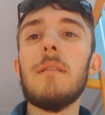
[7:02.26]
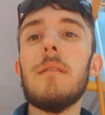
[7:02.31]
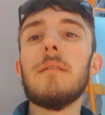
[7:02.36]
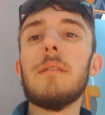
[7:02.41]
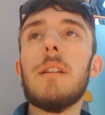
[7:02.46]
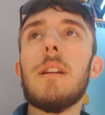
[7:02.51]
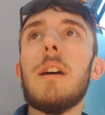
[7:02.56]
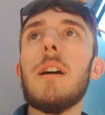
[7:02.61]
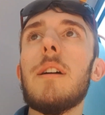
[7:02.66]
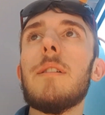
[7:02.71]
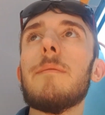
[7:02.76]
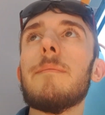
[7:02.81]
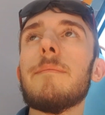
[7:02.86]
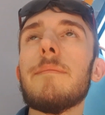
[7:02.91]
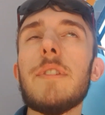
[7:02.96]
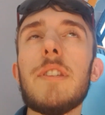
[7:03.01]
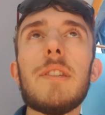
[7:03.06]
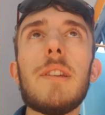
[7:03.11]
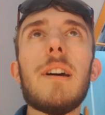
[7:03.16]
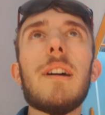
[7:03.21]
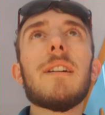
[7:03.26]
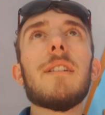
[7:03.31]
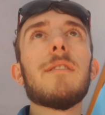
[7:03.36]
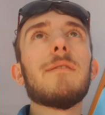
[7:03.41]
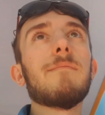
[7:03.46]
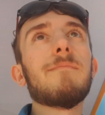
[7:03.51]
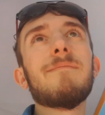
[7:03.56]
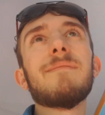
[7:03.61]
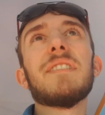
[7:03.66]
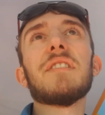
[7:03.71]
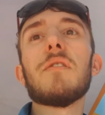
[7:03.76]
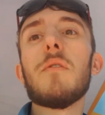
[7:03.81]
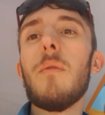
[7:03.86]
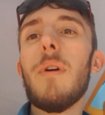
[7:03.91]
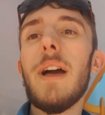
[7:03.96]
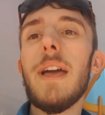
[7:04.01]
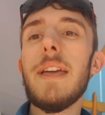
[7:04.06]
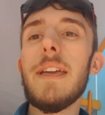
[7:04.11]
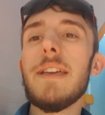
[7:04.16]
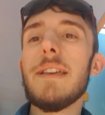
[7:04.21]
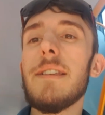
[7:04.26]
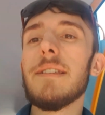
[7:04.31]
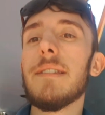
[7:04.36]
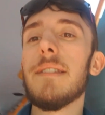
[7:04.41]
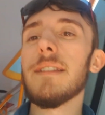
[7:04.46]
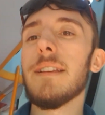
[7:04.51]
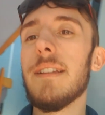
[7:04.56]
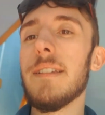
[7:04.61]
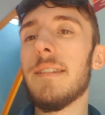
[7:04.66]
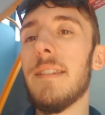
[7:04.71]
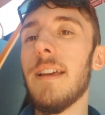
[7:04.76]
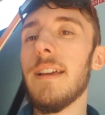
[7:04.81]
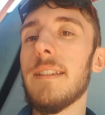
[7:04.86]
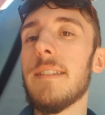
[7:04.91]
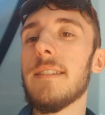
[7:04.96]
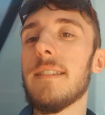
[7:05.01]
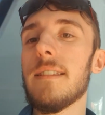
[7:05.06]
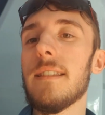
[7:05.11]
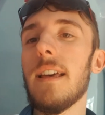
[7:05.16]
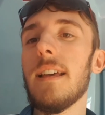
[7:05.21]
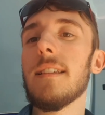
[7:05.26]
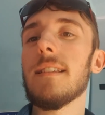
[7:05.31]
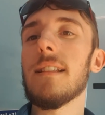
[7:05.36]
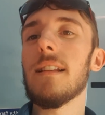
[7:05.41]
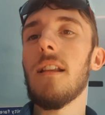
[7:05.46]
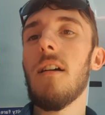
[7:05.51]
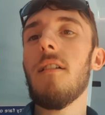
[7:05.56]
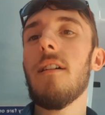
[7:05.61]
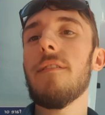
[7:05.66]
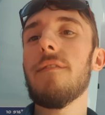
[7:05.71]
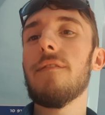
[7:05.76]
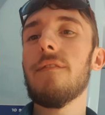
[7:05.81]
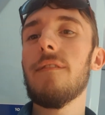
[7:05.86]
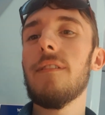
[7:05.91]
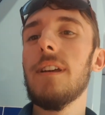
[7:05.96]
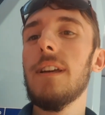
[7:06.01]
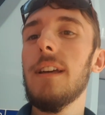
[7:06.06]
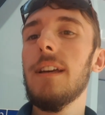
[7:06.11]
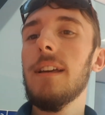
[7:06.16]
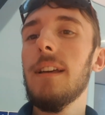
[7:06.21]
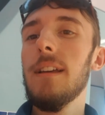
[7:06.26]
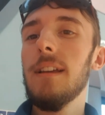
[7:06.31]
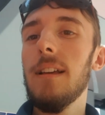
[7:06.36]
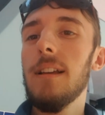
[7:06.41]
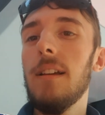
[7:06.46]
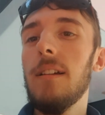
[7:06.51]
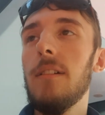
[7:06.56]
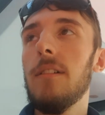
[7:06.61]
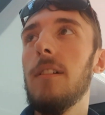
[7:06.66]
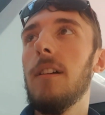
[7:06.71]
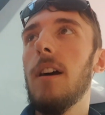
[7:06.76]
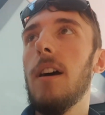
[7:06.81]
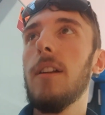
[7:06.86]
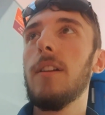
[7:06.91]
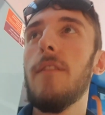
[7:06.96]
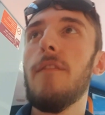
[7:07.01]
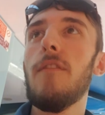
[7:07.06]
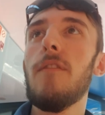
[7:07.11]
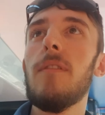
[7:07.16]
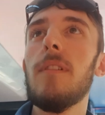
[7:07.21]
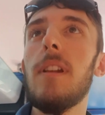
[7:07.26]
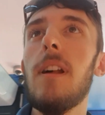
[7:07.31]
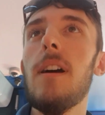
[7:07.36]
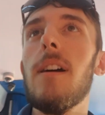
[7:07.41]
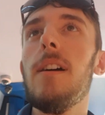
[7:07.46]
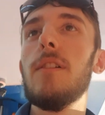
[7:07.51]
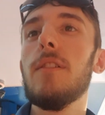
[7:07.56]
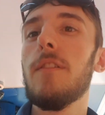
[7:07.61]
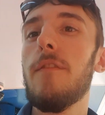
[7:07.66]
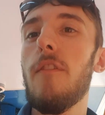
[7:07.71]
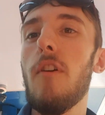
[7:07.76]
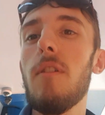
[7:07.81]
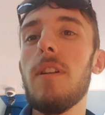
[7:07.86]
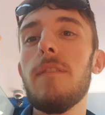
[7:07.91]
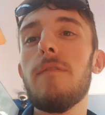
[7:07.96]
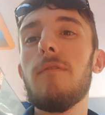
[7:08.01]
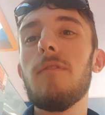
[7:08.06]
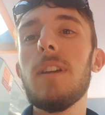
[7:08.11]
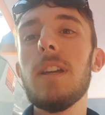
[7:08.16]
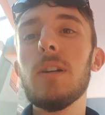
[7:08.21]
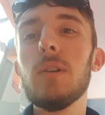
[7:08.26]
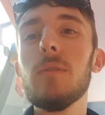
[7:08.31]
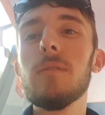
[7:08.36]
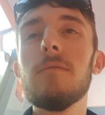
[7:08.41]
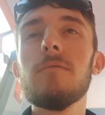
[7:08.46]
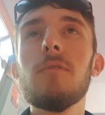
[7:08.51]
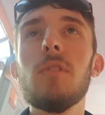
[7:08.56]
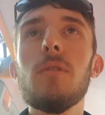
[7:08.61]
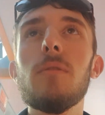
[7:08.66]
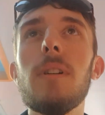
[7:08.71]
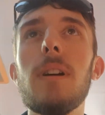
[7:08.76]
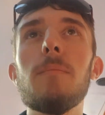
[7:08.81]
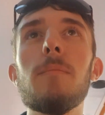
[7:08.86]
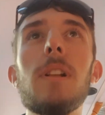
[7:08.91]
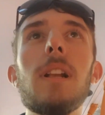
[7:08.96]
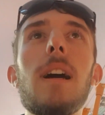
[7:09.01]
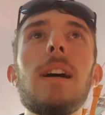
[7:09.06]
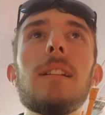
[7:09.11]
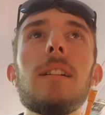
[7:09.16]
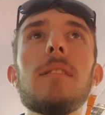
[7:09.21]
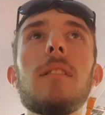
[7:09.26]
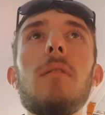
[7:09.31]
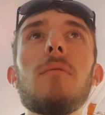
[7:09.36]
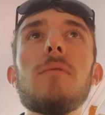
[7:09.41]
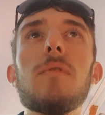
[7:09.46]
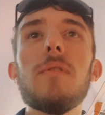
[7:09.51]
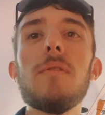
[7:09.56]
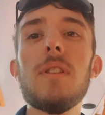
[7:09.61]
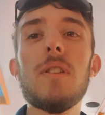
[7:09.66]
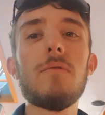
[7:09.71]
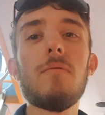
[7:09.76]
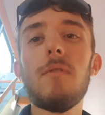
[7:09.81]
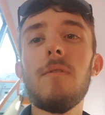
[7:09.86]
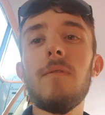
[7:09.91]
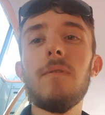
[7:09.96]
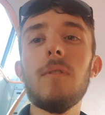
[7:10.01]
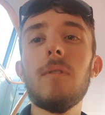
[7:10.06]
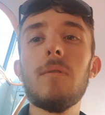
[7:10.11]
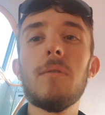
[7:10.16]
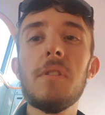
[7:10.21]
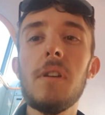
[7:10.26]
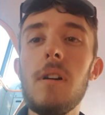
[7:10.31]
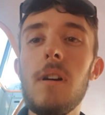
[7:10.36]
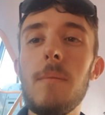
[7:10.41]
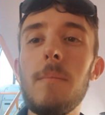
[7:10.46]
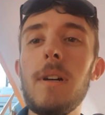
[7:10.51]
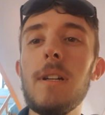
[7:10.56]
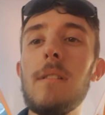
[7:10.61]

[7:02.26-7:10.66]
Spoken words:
You know, so it's the way it is. That's life. Well, on a very frequent route. I'm glad I don't do this route full time.